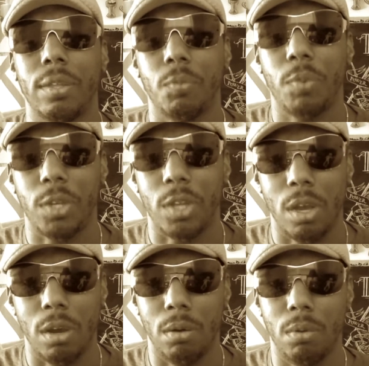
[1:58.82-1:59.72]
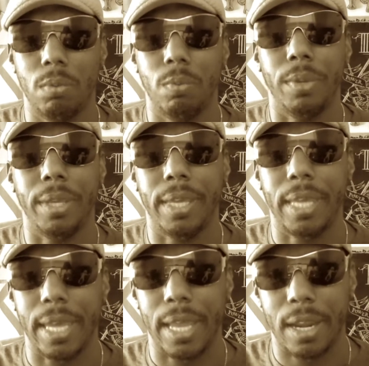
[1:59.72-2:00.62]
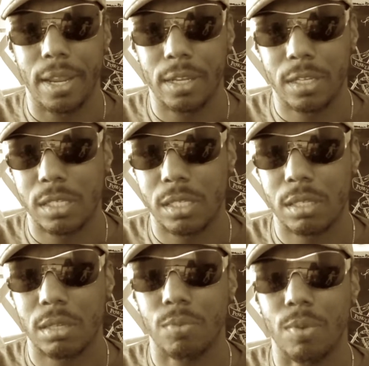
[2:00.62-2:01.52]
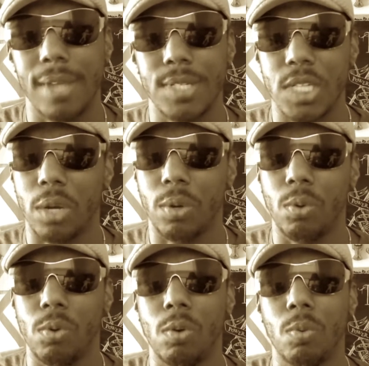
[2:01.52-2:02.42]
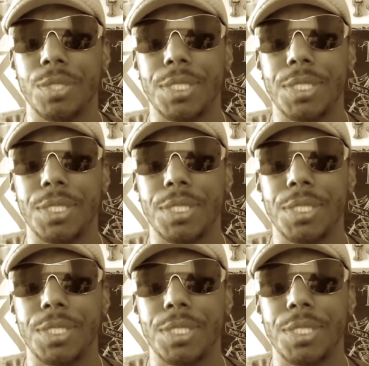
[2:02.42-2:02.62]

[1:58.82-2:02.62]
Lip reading: We know, we get it. Ra's al Ghul was